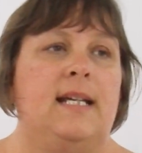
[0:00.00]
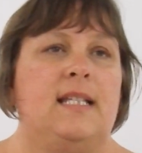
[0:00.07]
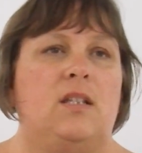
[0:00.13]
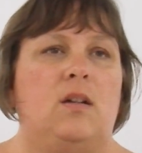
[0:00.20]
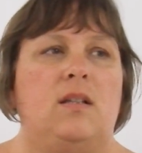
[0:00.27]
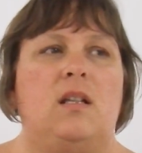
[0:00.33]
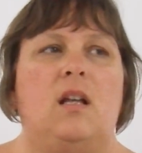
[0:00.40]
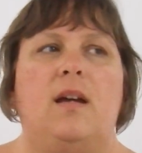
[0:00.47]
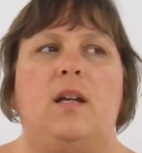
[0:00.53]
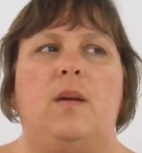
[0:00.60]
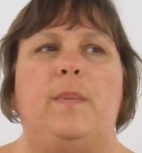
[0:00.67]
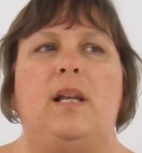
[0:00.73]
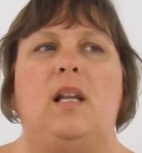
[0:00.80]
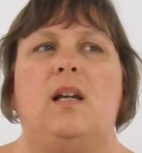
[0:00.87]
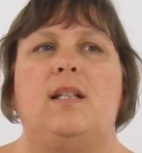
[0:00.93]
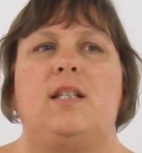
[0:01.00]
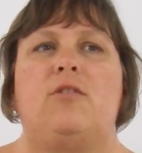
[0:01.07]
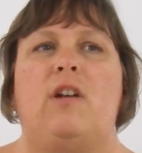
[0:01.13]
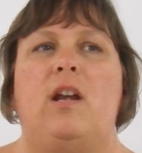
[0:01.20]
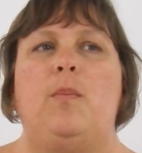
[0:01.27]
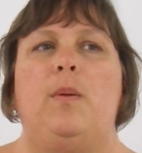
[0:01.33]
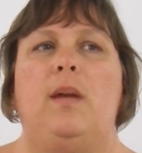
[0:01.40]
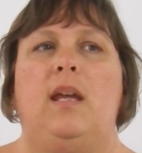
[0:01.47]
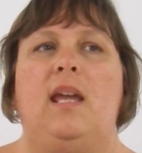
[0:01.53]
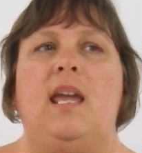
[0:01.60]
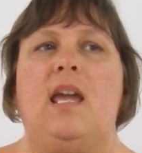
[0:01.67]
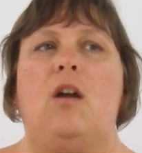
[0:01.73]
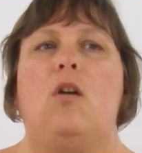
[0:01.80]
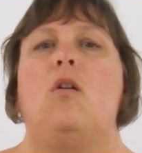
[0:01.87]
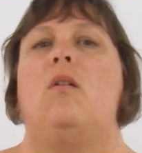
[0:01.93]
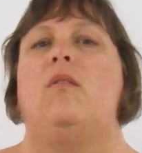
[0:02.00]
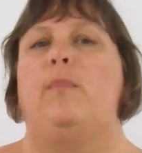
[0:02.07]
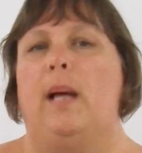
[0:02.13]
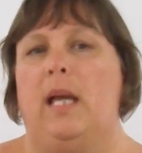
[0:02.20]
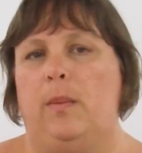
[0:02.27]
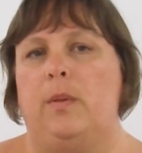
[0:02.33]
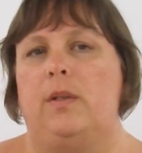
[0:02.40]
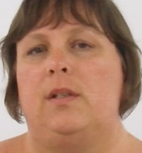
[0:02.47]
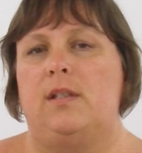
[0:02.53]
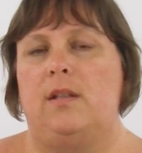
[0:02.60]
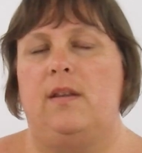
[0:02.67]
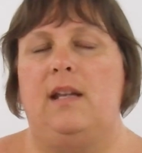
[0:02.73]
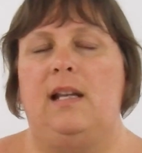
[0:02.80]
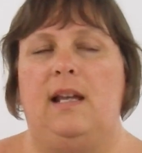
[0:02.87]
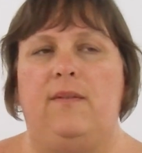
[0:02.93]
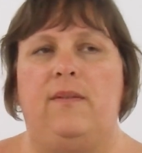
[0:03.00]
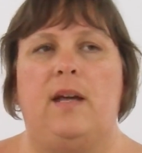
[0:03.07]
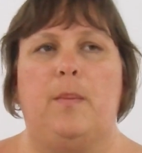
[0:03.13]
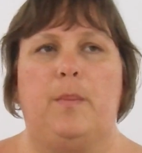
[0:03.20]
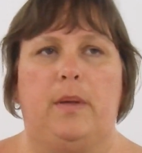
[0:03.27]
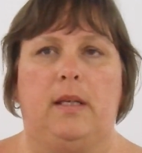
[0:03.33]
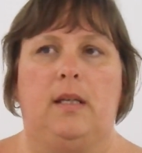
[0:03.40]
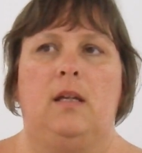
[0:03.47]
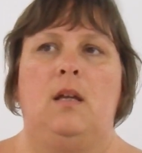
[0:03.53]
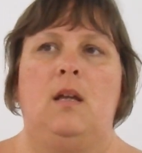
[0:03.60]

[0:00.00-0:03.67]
So it's like a bit like scraping ink off paper. So they left that bit.